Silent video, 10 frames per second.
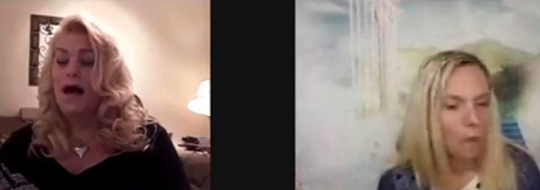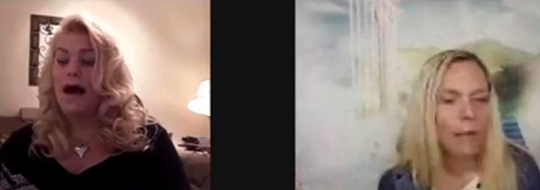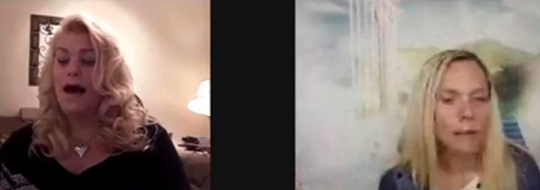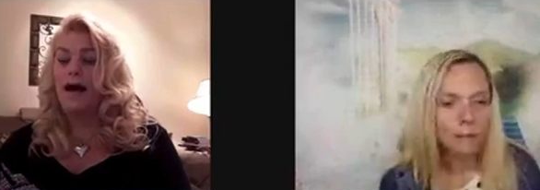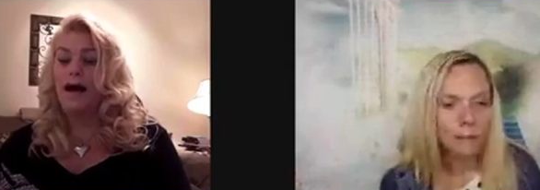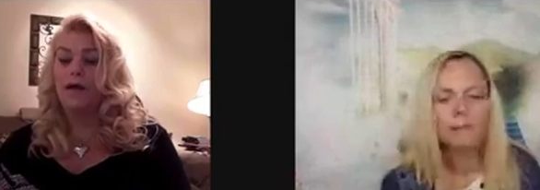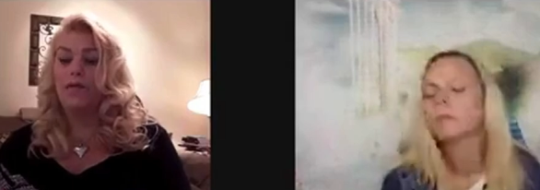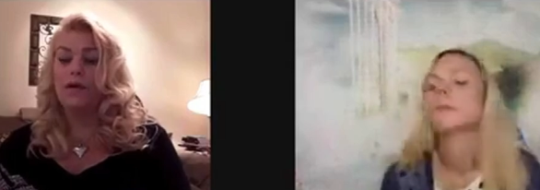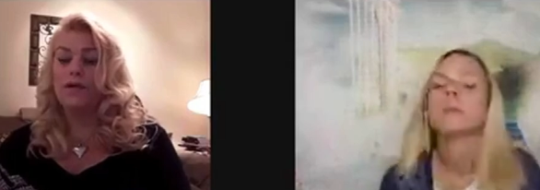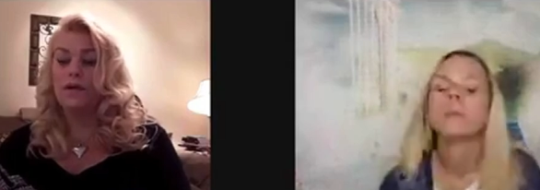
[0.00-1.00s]
Speaker 1: okay.
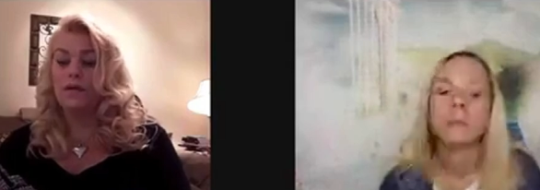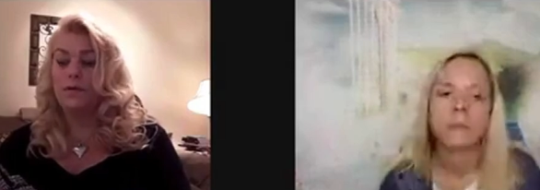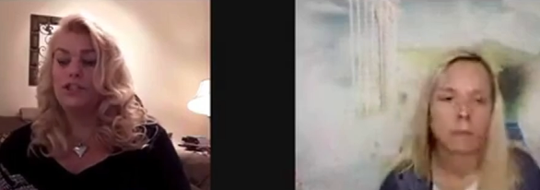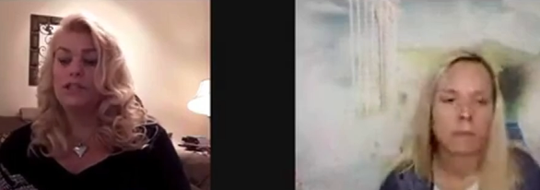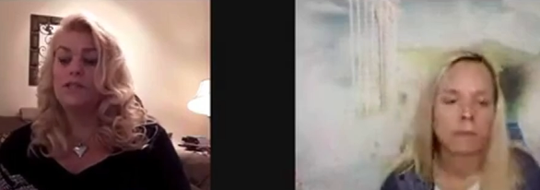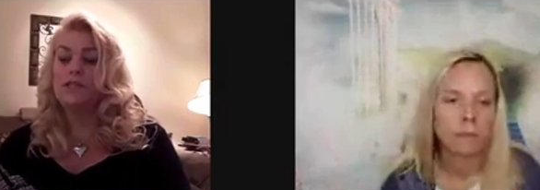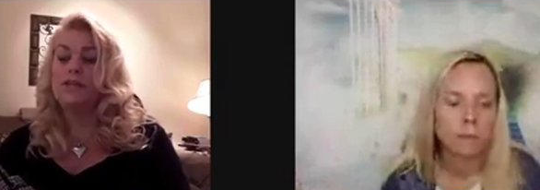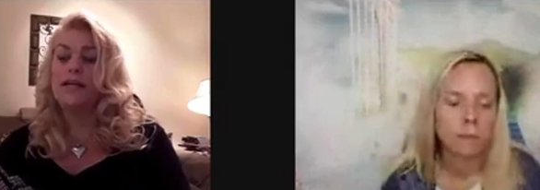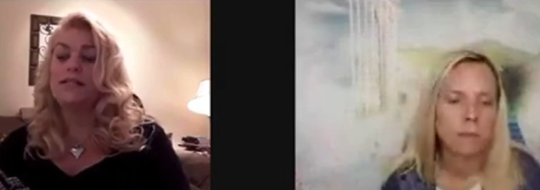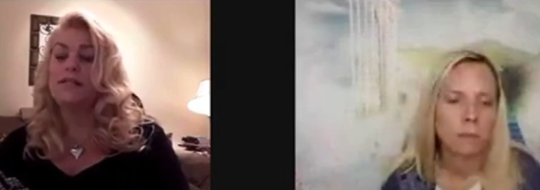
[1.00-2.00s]
Which is a
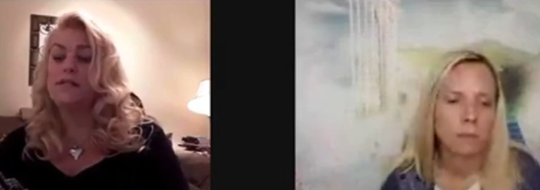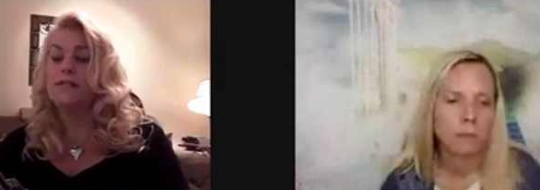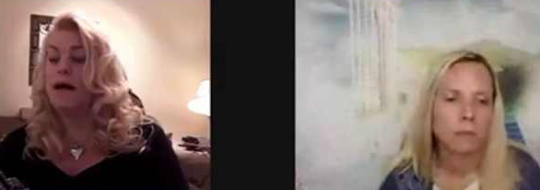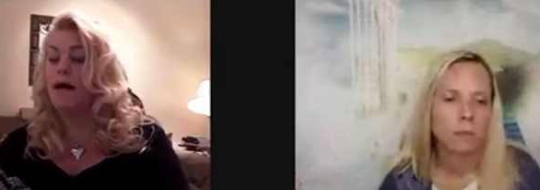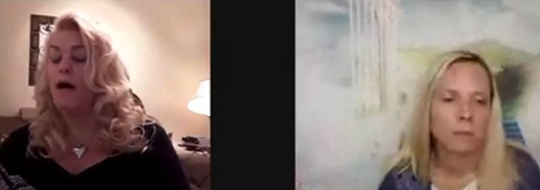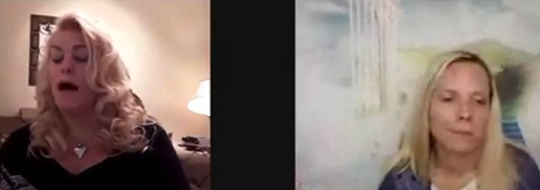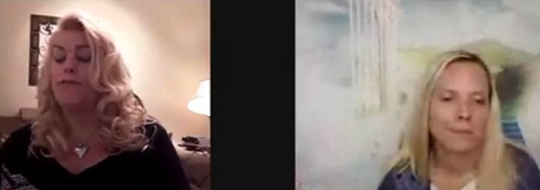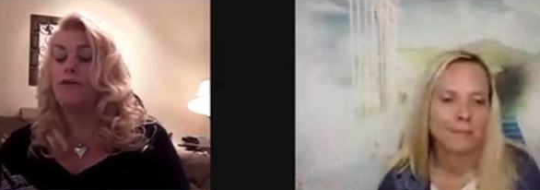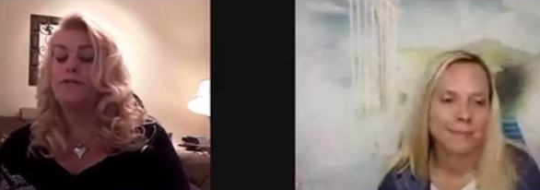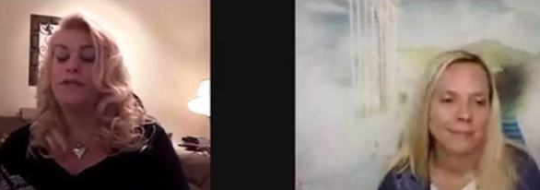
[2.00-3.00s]
sense of smell.
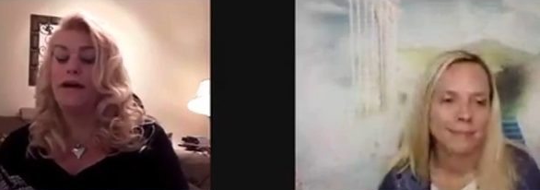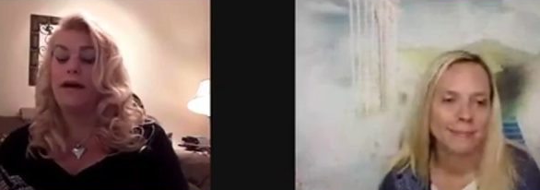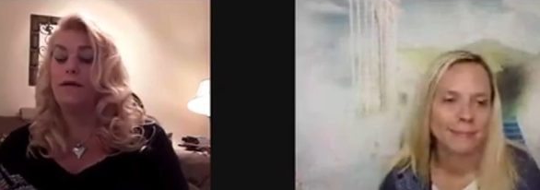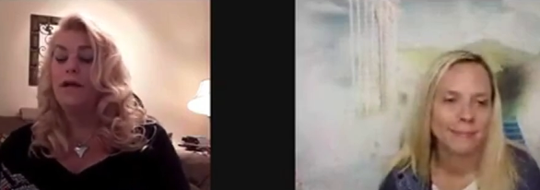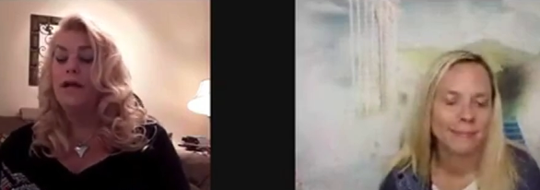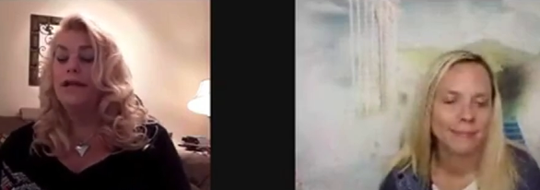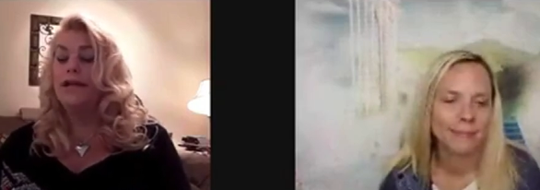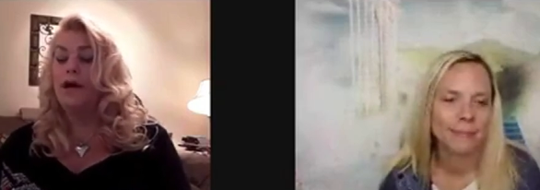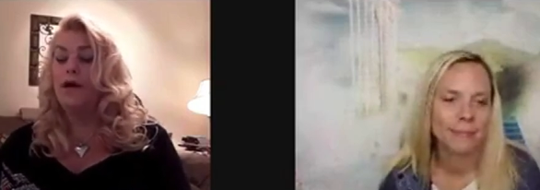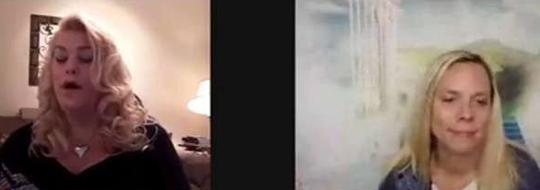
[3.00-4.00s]
I wrote down,
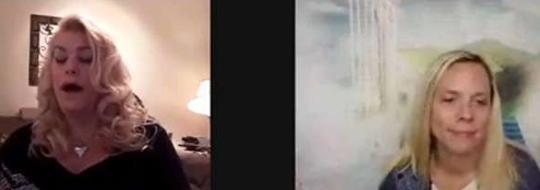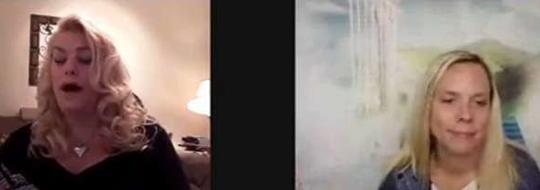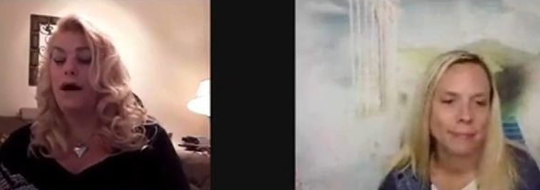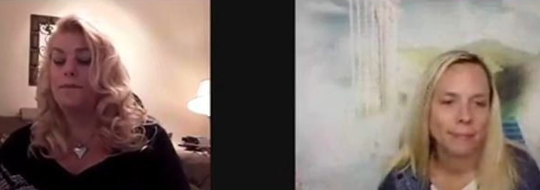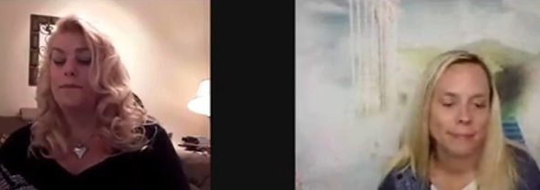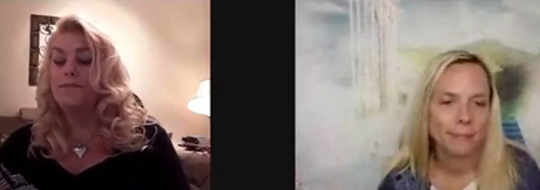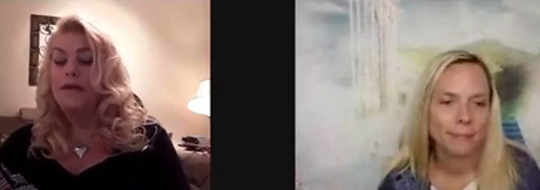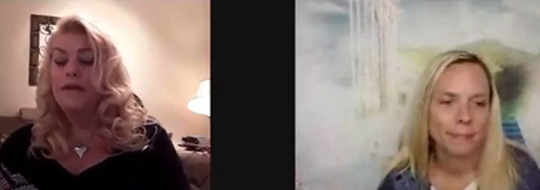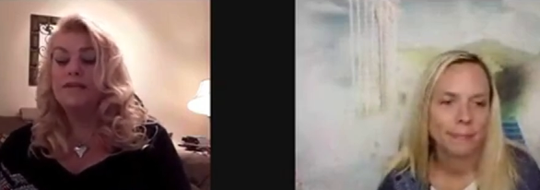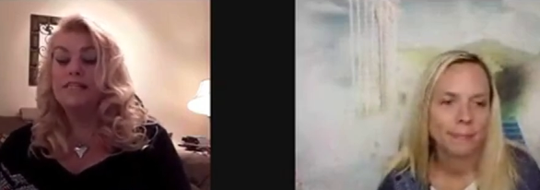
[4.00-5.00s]
you know,
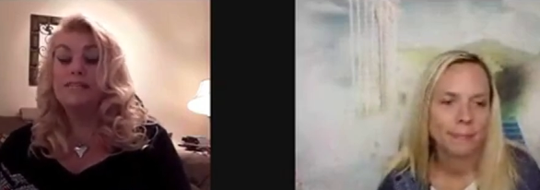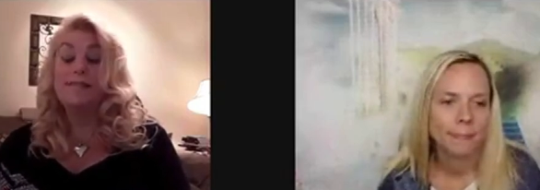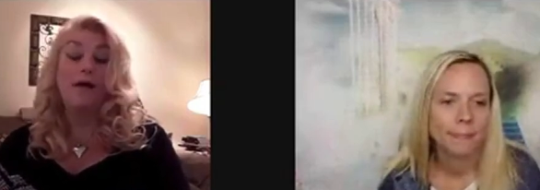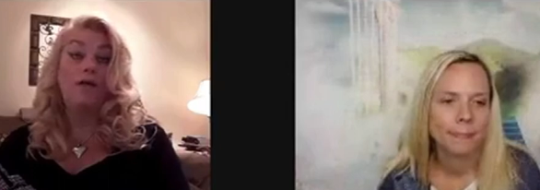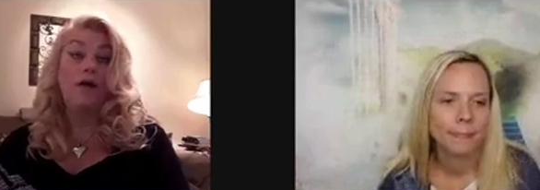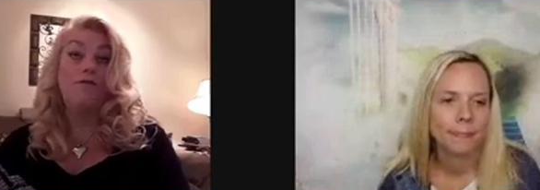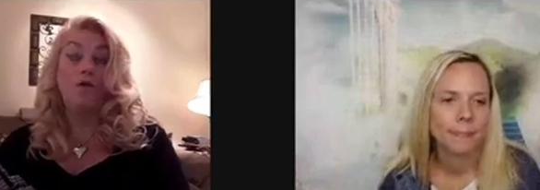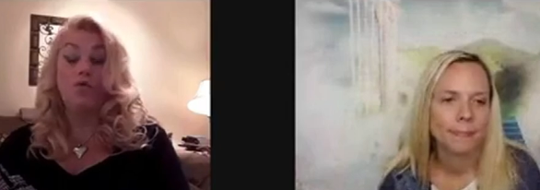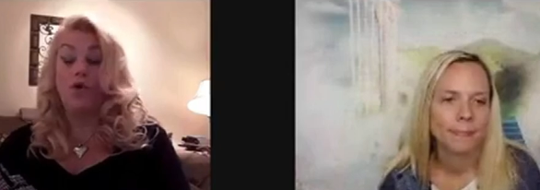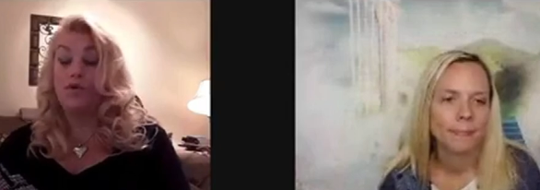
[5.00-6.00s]
the smell
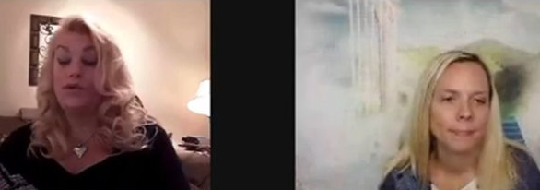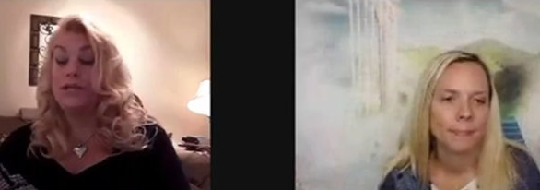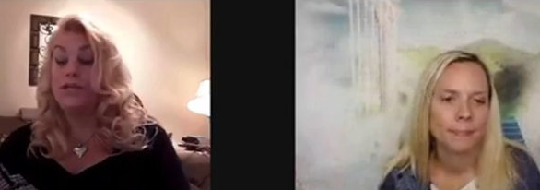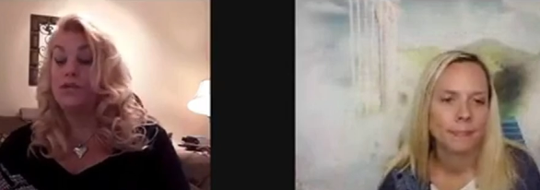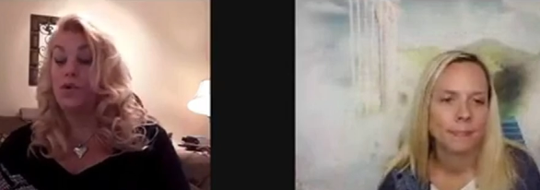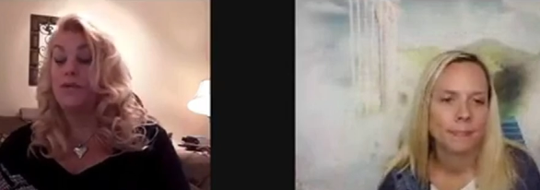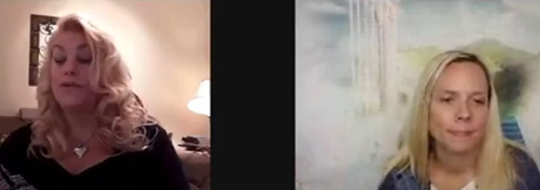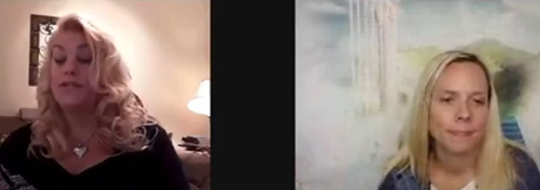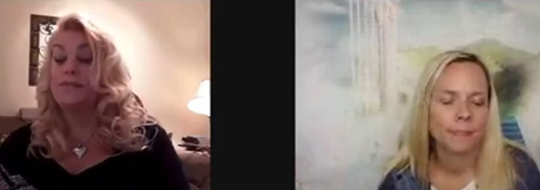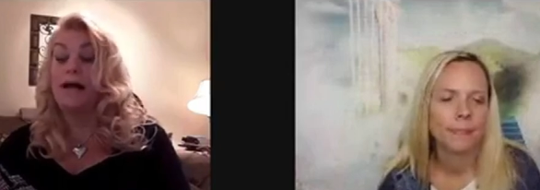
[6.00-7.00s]
of roses or
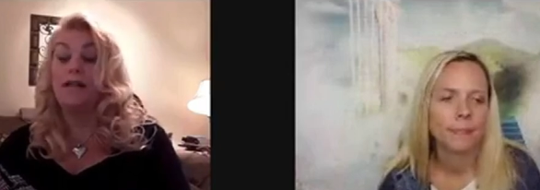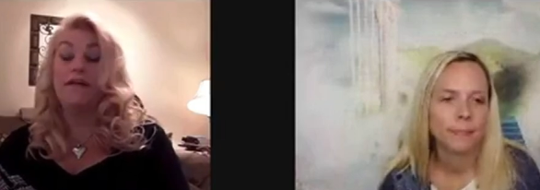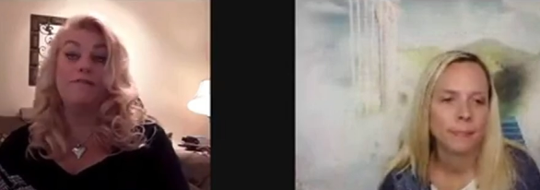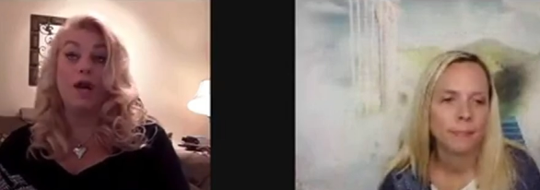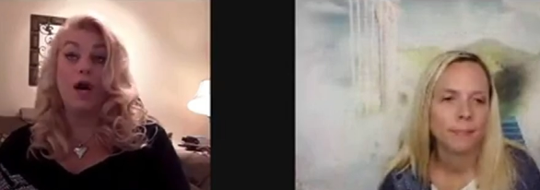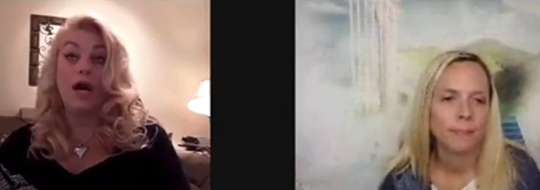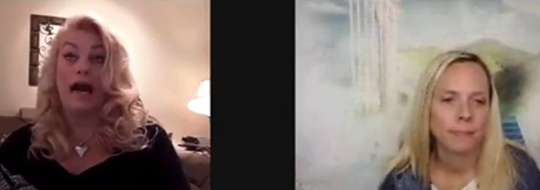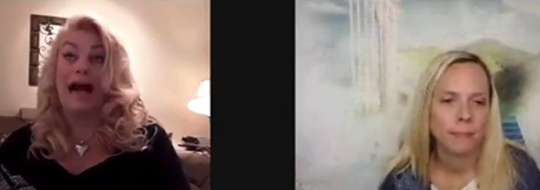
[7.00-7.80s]
the smell of myrrh.